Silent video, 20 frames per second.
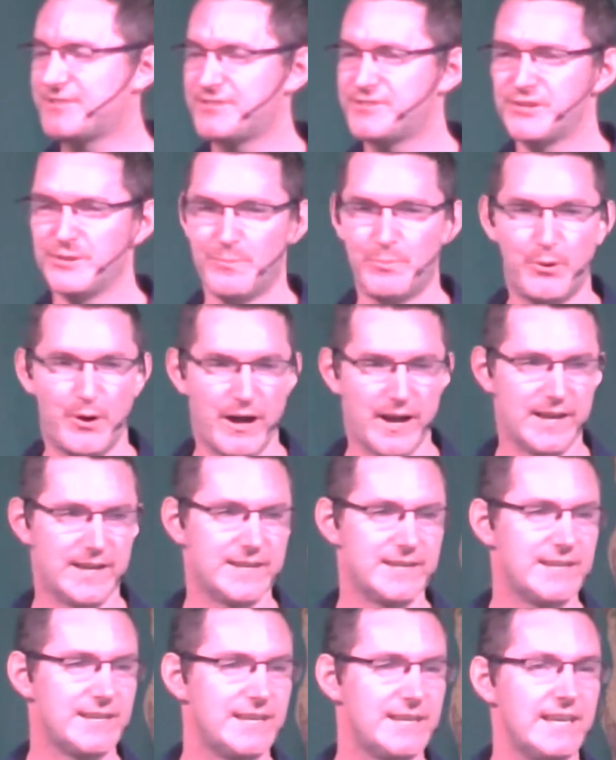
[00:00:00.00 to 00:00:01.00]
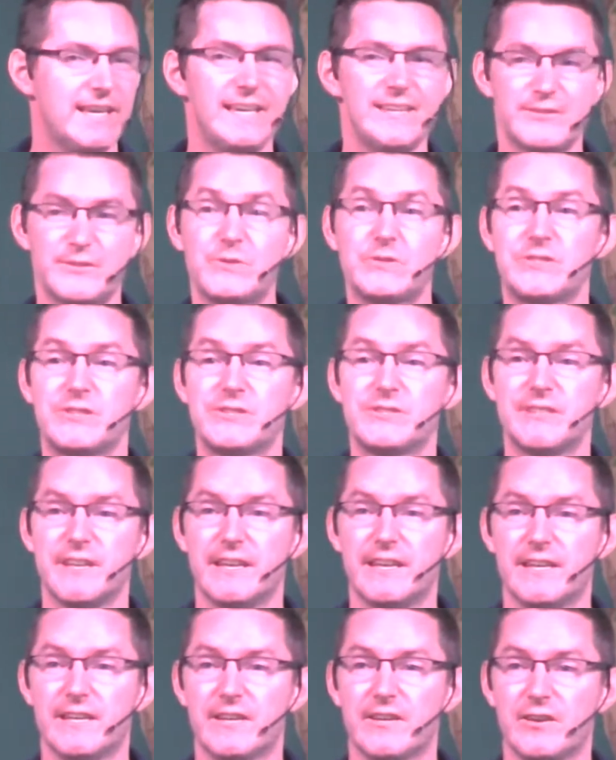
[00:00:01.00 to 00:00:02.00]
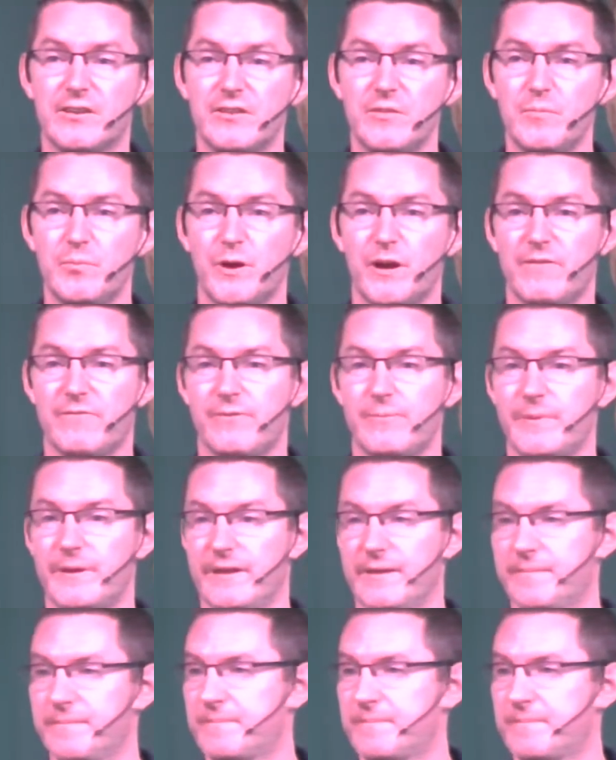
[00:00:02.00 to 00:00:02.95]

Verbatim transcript: should pray, he's also saying, can you pray for me,